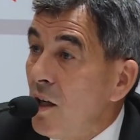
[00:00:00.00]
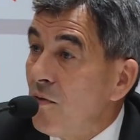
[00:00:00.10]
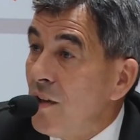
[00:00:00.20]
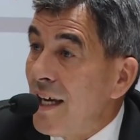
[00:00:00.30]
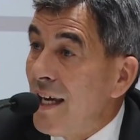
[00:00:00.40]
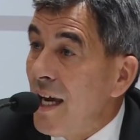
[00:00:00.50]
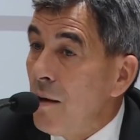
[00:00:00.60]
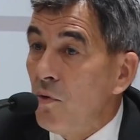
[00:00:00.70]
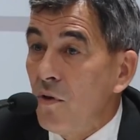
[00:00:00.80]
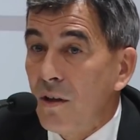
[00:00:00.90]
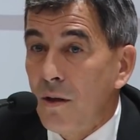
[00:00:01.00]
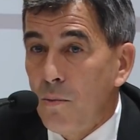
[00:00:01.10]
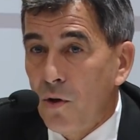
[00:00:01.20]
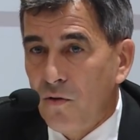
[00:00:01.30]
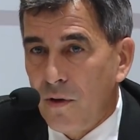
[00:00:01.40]
of the games are the
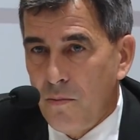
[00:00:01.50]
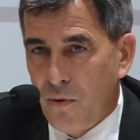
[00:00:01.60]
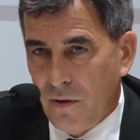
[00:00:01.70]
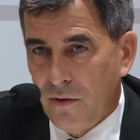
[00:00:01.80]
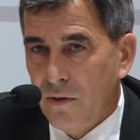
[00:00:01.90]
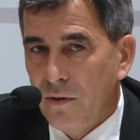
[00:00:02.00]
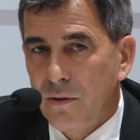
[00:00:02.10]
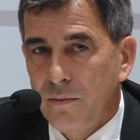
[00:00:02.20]
most important.